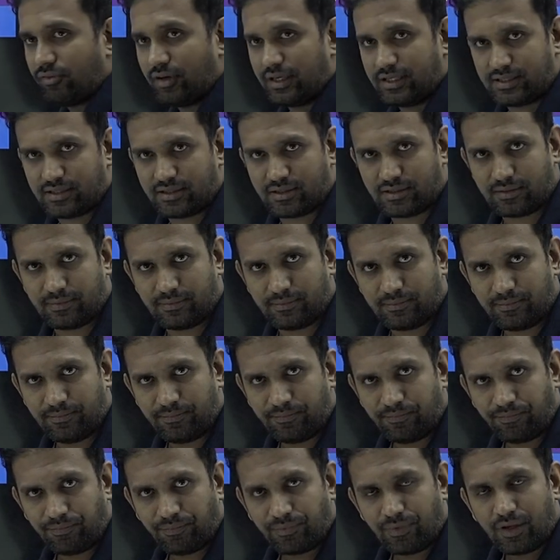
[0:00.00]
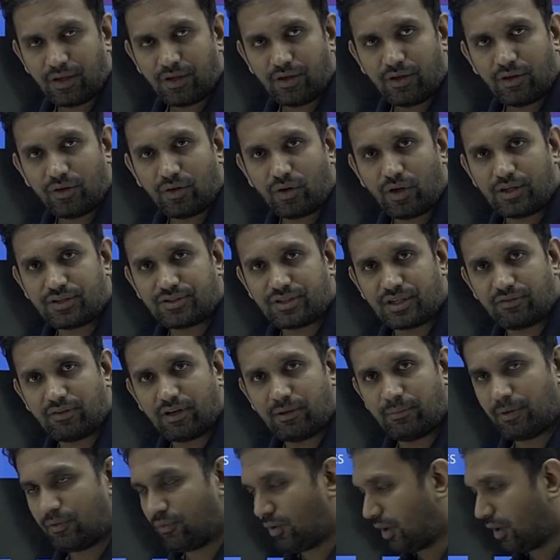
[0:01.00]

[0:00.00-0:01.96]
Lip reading: First, your answer will be